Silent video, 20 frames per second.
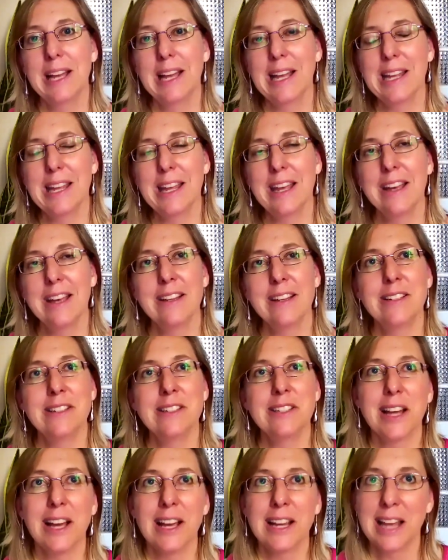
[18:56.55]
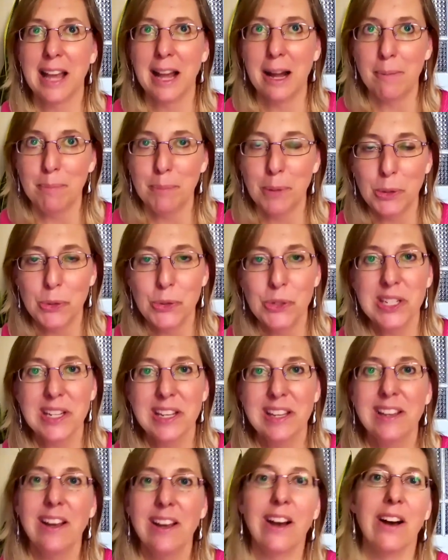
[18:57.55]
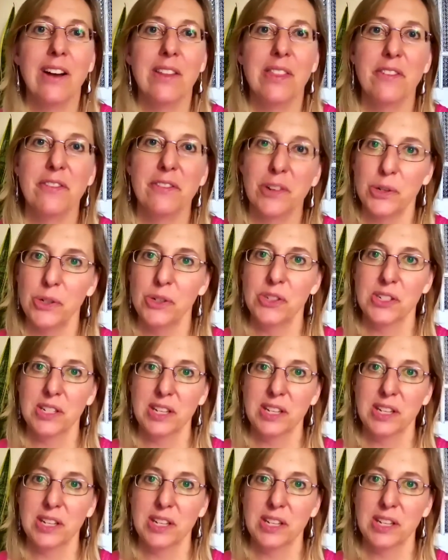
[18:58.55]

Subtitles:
and I am posting on the 1st